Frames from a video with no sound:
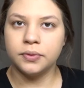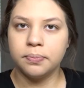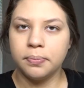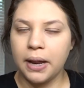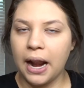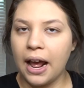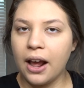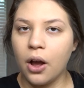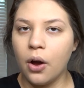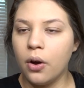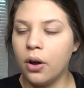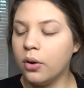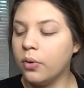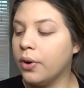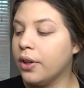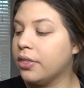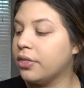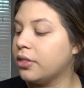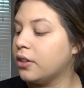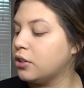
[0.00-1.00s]
But I go in
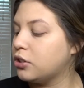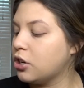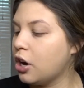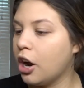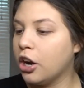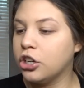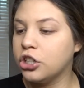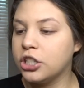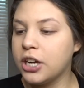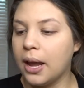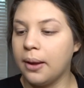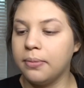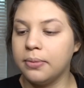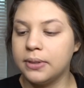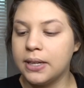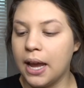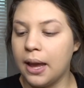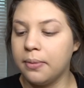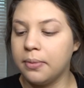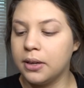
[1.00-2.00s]
with the Tarte Shape
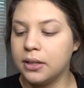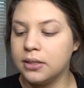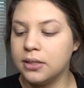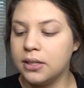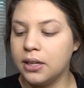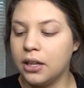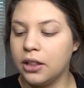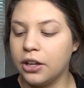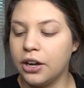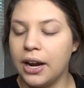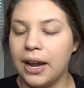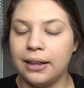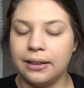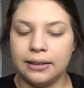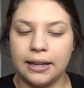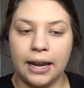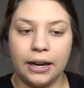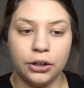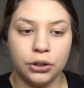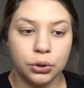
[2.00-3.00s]
Tape Concealer in
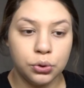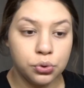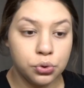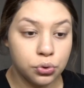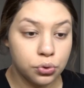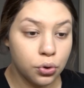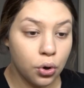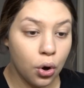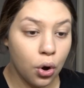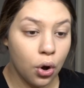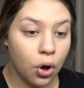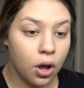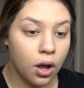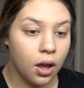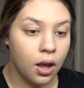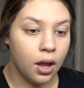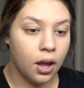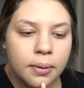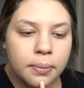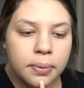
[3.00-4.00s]
light neutral.
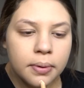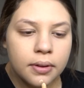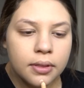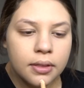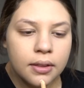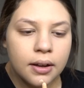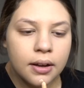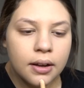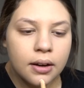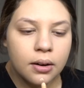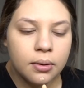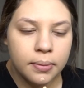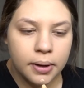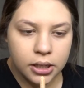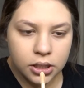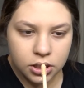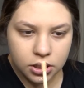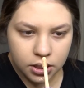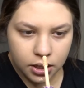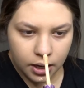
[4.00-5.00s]
I put that on my
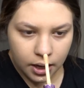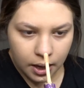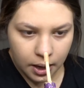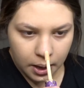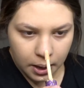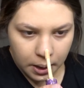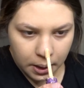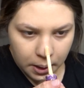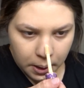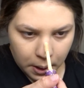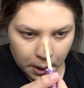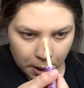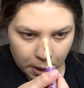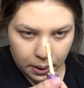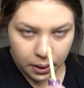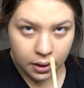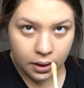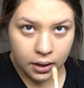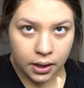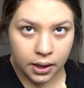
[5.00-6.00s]
chin,
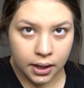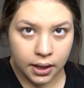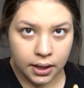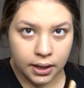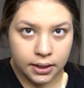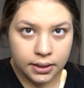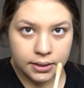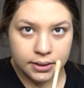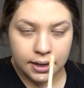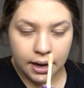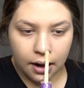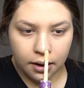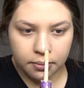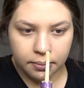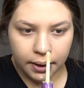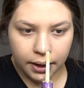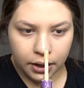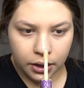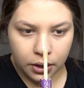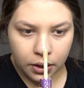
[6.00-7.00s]
down
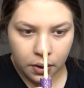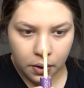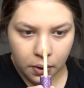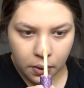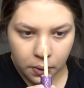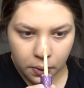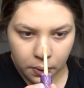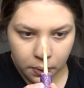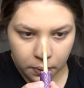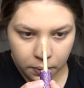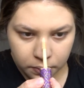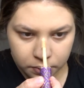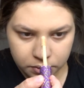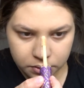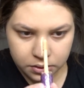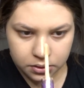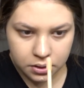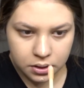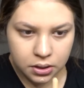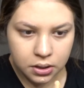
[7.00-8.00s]
my
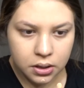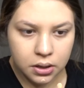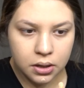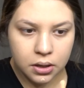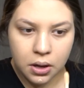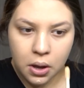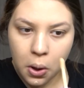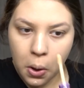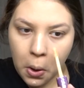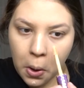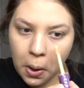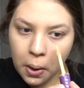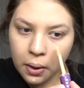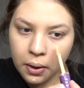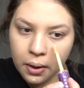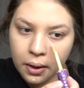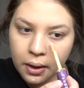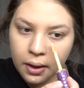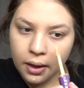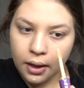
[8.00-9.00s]
nose,
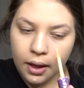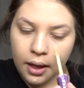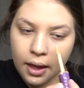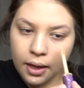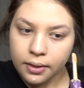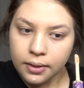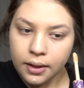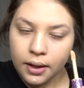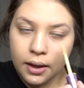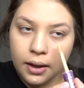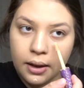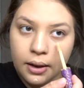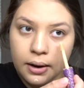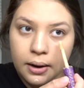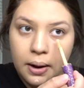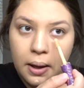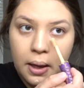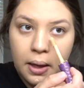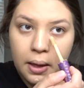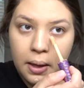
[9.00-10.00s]
and then